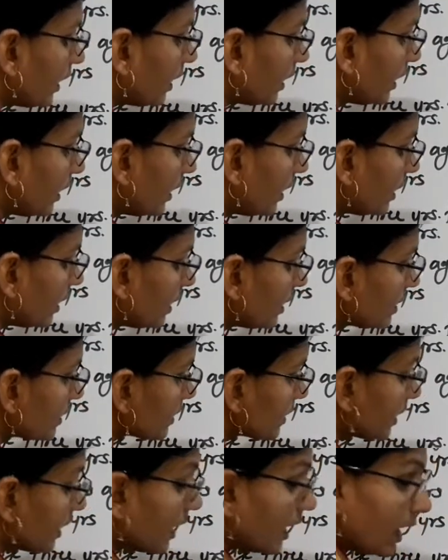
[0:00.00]
is
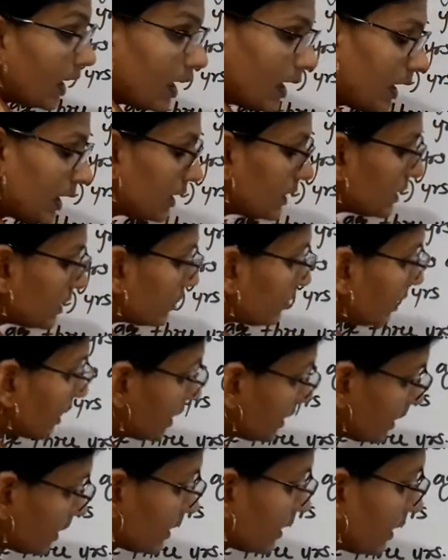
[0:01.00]
X
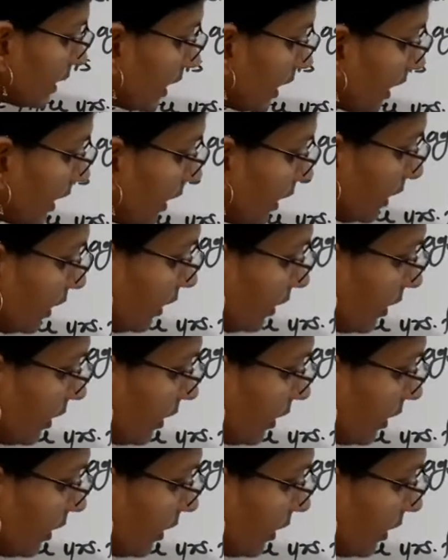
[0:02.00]
means 9